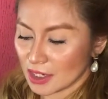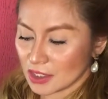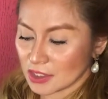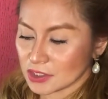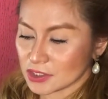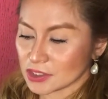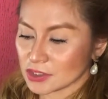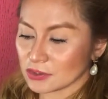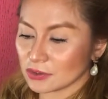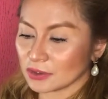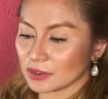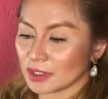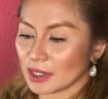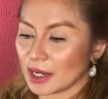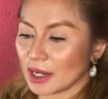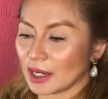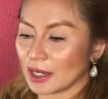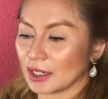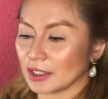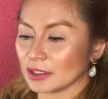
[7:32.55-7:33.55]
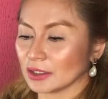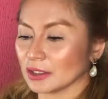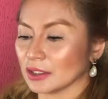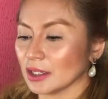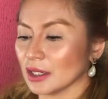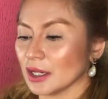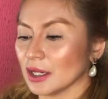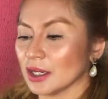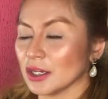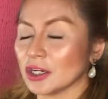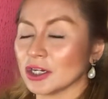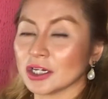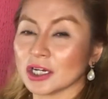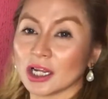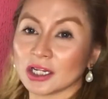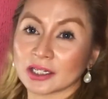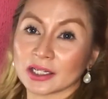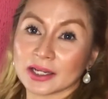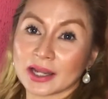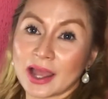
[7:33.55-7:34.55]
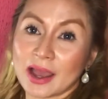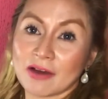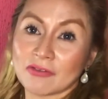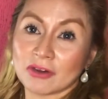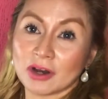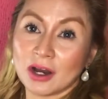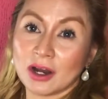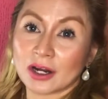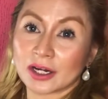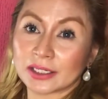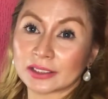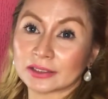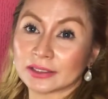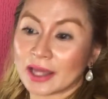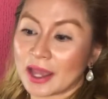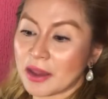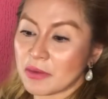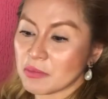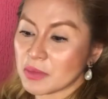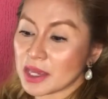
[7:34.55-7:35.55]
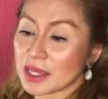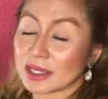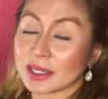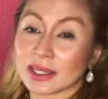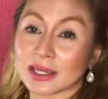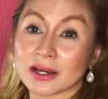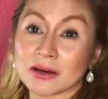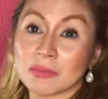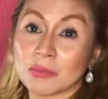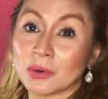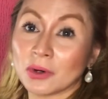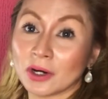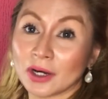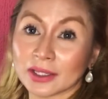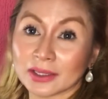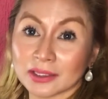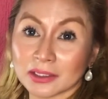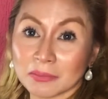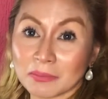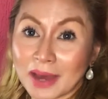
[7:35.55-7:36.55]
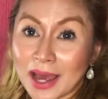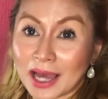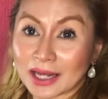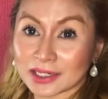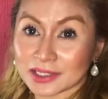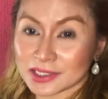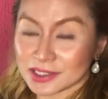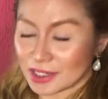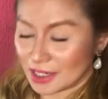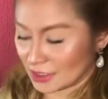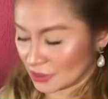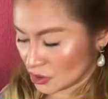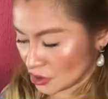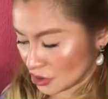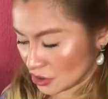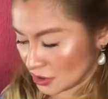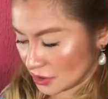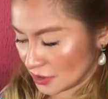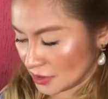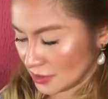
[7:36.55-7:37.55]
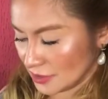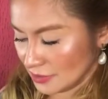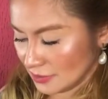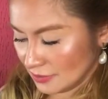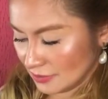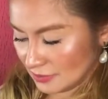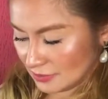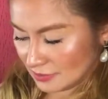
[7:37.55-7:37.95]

so that you're not gonna have a hard time making the back section.